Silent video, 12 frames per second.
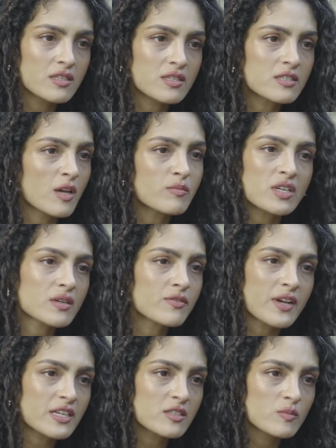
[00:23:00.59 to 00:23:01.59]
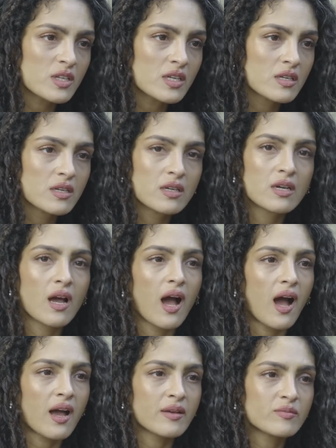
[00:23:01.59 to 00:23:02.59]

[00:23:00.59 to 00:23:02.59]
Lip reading: Let's say something affects me, I